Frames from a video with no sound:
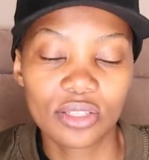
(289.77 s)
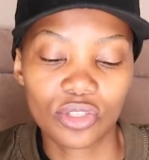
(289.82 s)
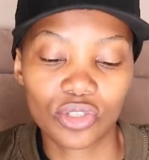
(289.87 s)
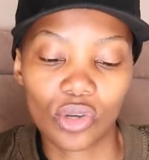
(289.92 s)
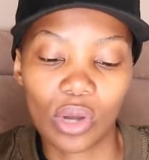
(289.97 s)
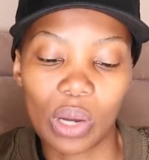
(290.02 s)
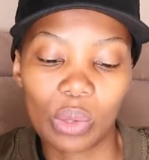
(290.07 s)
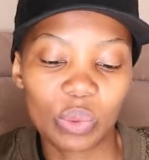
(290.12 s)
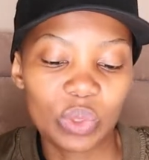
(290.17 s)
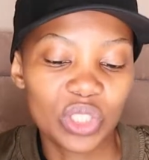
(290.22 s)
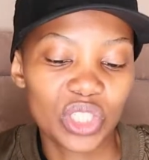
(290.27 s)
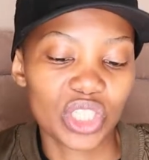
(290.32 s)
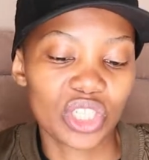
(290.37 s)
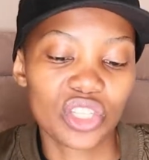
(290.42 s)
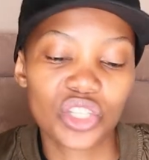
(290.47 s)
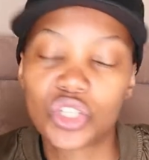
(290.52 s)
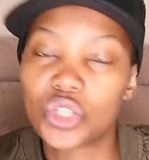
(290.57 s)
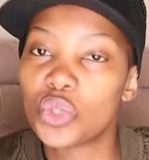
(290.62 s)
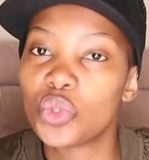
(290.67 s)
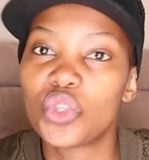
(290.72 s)
so I would
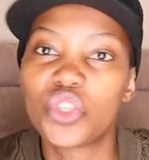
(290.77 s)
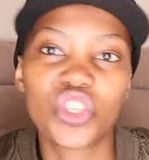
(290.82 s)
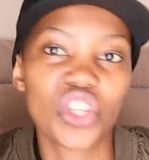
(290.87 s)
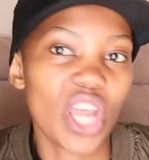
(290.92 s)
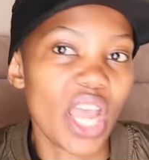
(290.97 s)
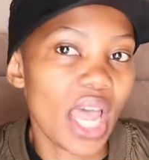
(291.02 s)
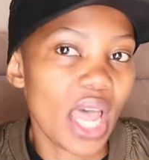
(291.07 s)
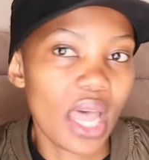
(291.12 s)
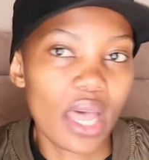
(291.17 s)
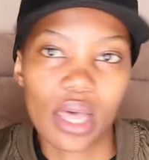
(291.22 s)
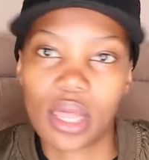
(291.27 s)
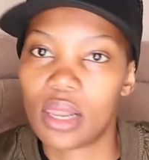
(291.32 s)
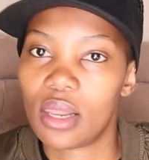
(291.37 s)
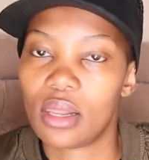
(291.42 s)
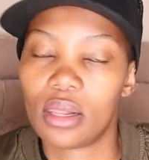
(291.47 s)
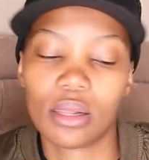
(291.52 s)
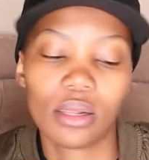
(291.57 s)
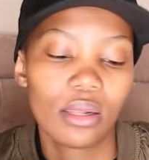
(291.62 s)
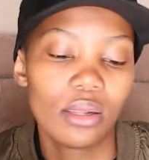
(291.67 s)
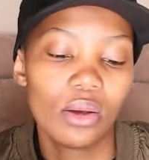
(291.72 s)
just do
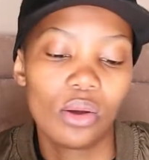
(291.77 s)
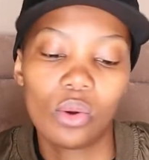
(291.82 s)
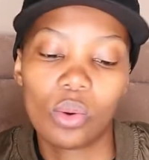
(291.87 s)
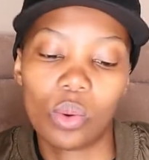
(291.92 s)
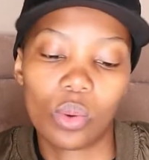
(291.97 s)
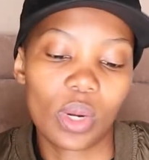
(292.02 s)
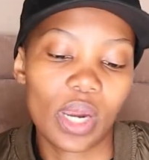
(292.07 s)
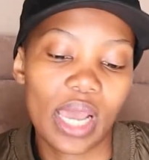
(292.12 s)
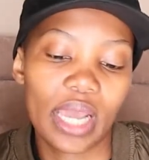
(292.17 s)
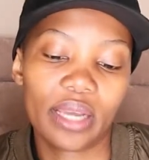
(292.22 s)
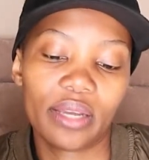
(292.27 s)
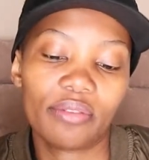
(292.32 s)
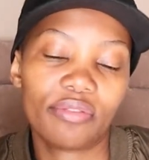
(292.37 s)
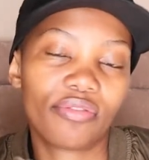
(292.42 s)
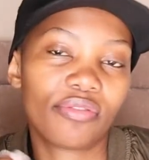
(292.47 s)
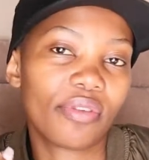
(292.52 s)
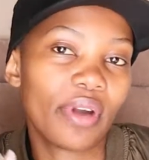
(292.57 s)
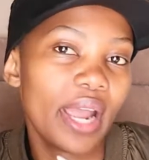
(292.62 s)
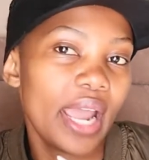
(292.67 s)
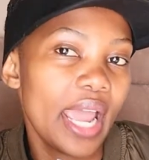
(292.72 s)
gel or like
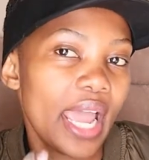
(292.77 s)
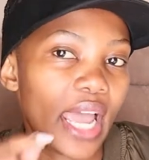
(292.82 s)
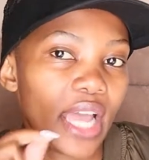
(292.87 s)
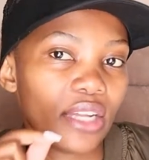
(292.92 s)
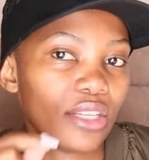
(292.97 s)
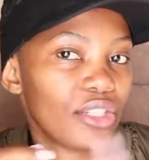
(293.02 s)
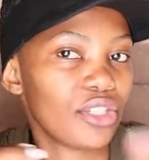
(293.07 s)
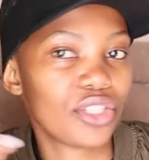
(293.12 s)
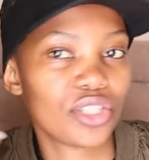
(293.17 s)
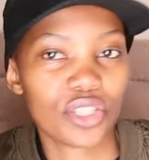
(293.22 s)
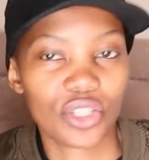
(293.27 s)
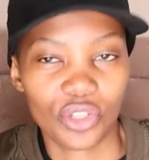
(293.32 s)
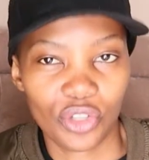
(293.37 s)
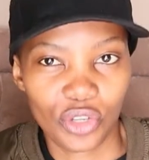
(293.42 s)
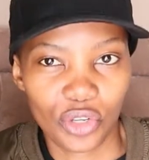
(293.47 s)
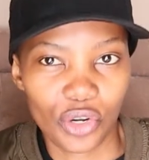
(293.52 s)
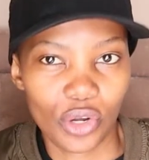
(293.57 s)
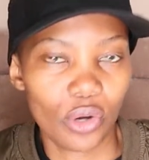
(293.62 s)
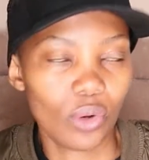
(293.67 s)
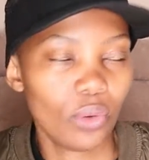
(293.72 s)
French,
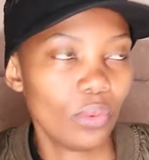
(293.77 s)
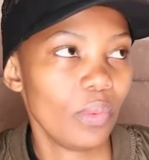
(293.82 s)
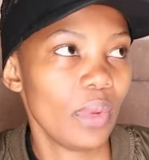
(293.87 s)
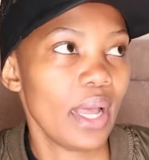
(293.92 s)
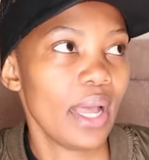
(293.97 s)
you know.